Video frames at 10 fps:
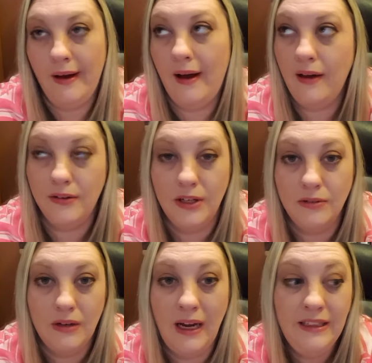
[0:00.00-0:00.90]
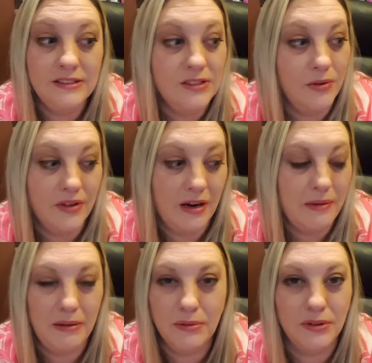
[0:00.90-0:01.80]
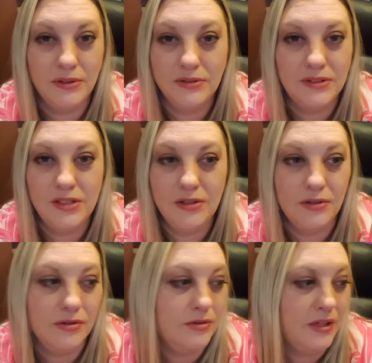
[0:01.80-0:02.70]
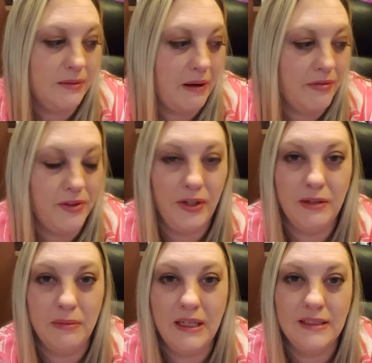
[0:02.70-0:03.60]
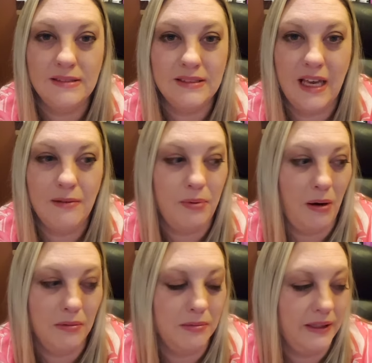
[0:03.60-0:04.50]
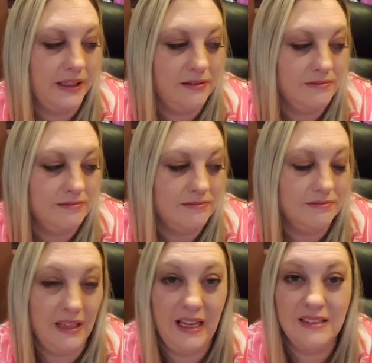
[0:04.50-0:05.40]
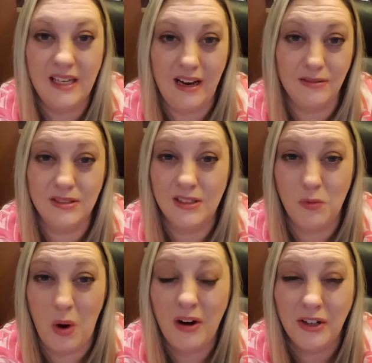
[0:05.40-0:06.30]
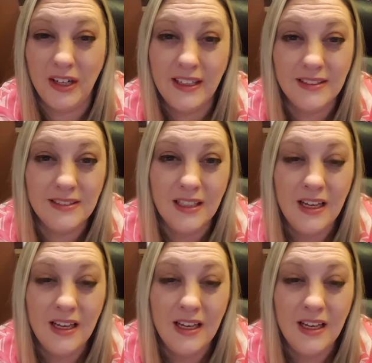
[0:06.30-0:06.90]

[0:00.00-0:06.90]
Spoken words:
I don't know. I just know that I'm able to, in about 30 minutes, get probably 8-10 ounces of water in.